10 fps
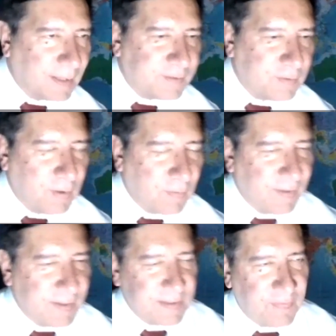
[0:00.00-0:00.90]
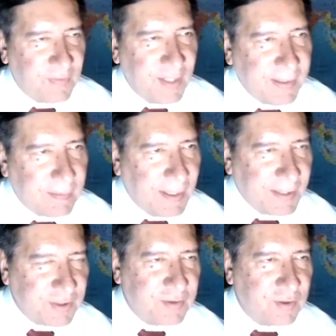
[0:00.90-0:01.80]
I do know this. I think
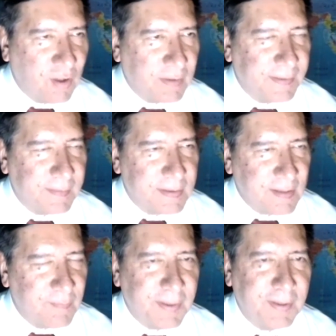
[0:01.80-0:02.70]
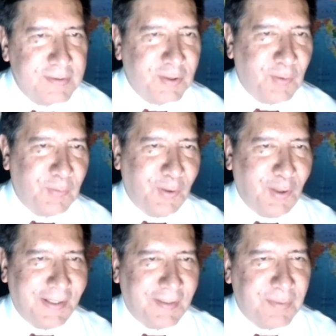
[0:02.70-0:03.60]
actually Doggett, because I've been here so
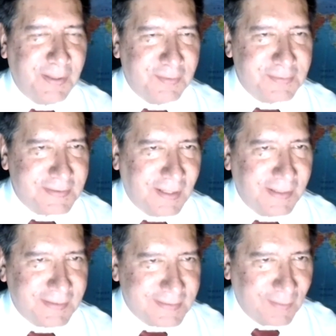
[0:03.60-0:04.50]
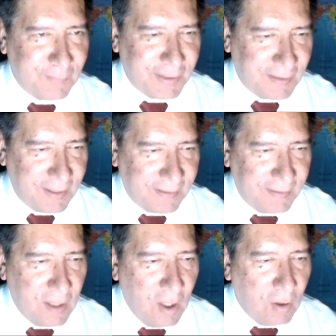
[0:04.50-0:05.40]
long, I've been here since 1979.
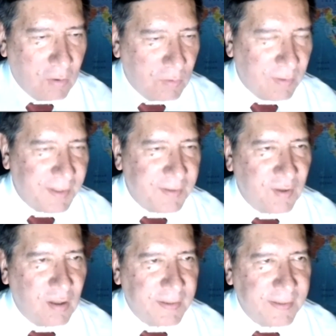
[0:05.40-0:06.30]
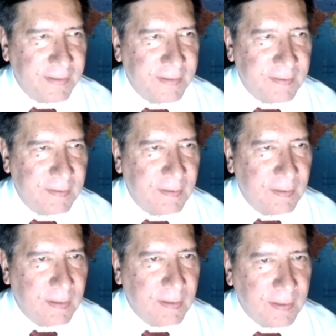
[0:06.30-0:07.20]
Lloyd Doggett
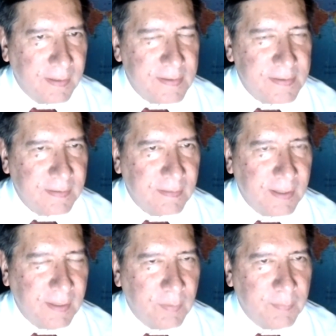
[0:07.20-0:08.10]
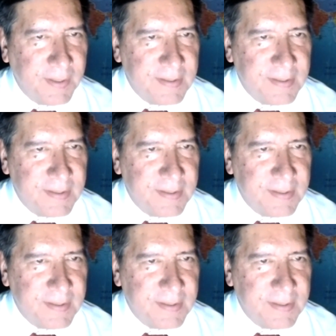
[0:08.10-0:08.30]
he would be